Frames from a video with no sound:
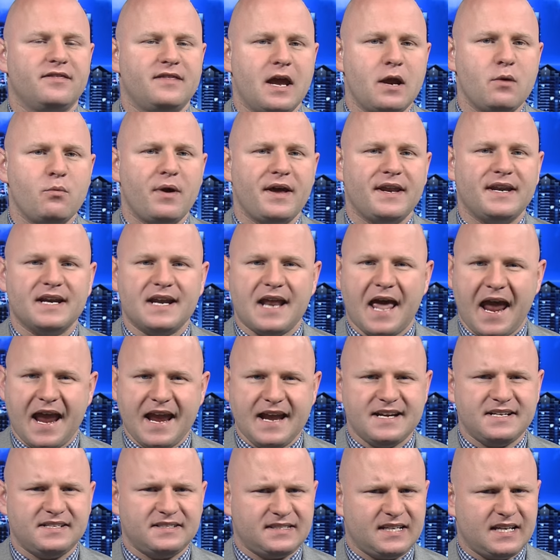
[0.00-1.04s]
they waited
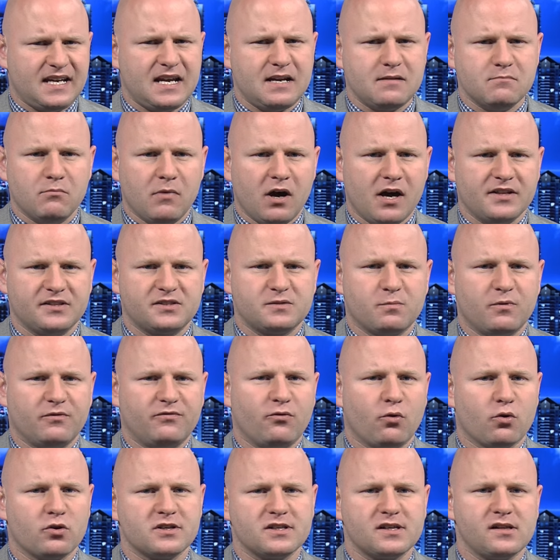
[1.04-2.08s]
18 months
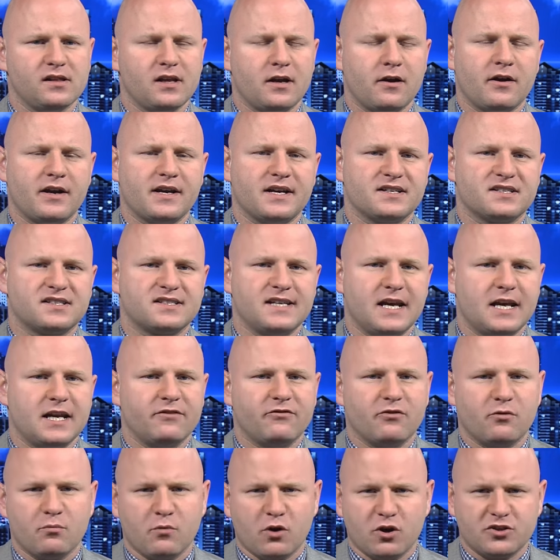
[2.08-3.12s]
before declaring a state
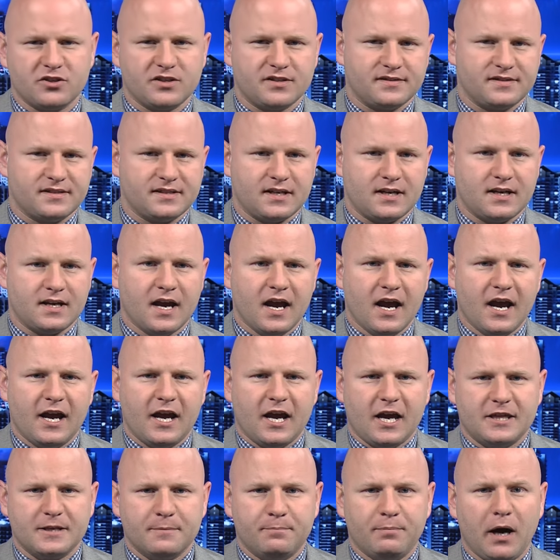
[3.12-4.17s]
of emergency,
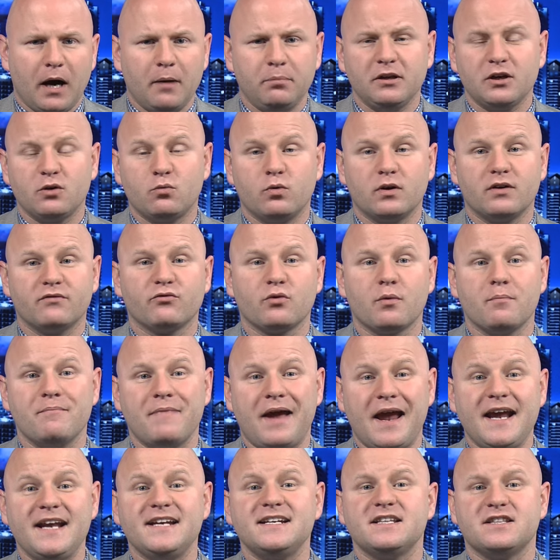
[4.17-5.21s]
and the public would have
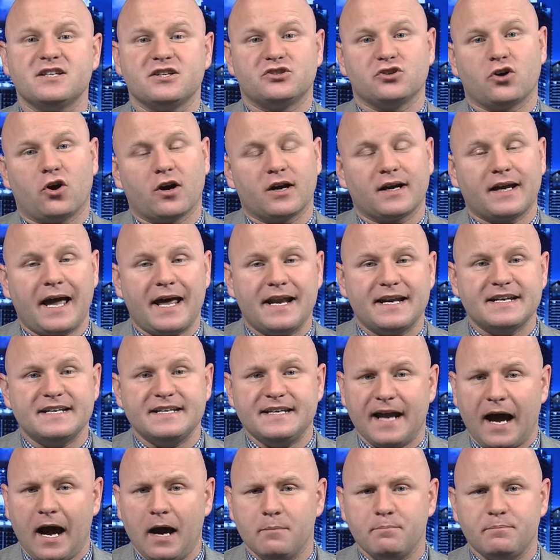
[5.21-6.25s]
remained in the dark had it
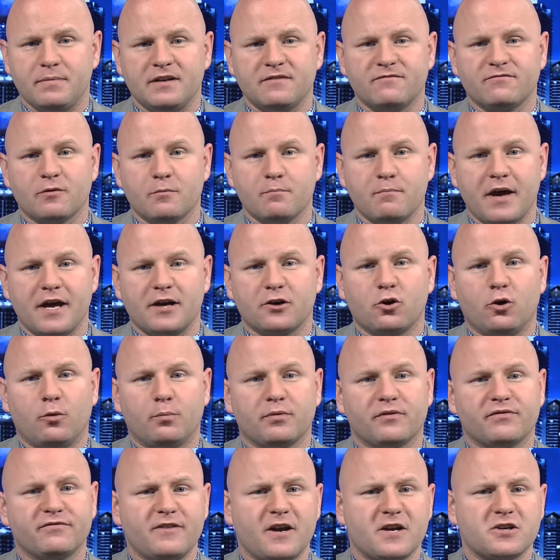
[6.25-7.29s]
not been for medical
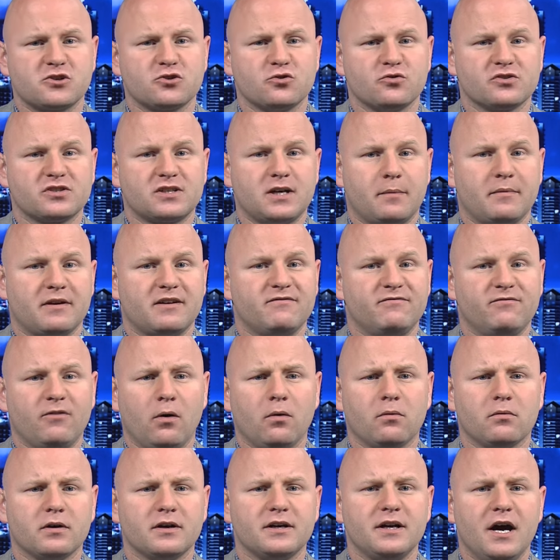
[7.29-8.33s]
professionals coming
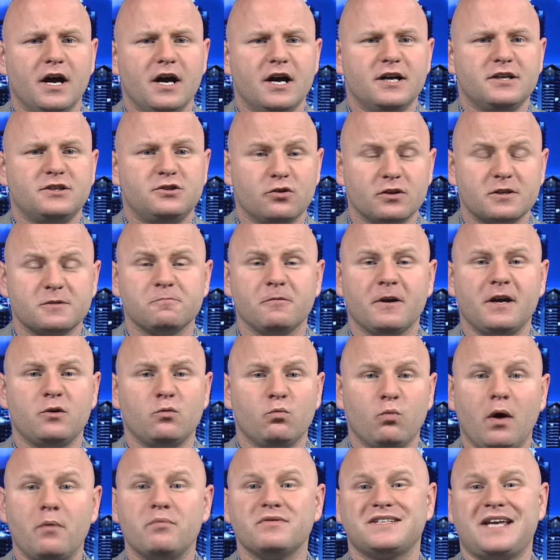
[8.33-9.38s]
forward to
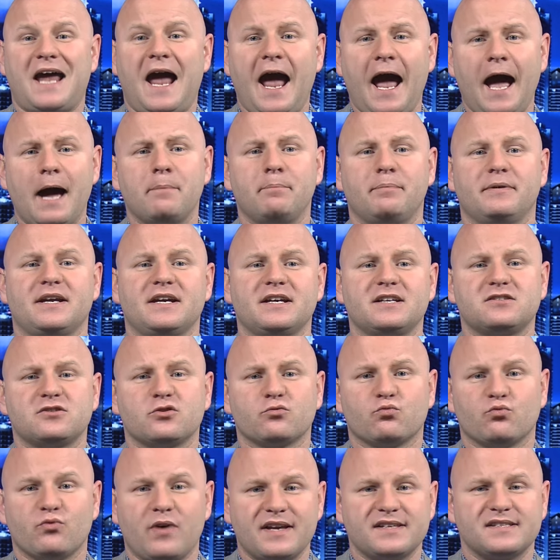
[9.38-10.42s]
explain what was happening to
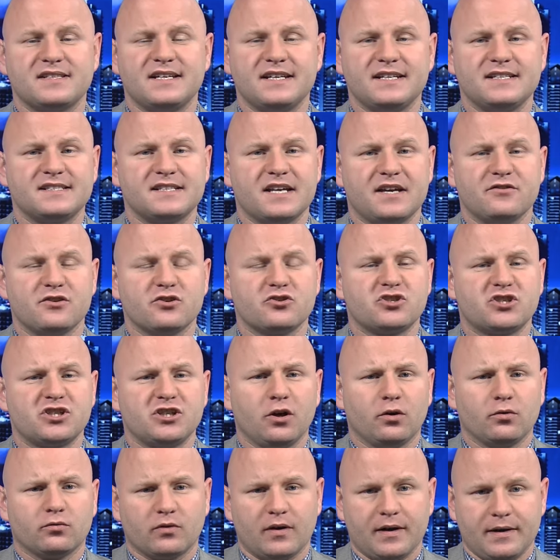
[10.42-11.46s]
residents and their
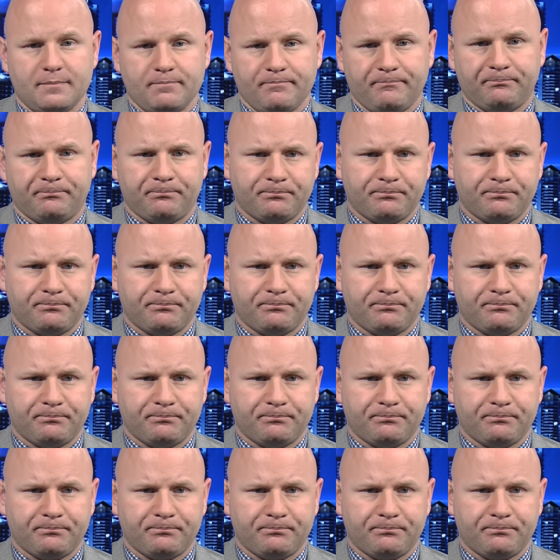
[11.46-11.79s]
children.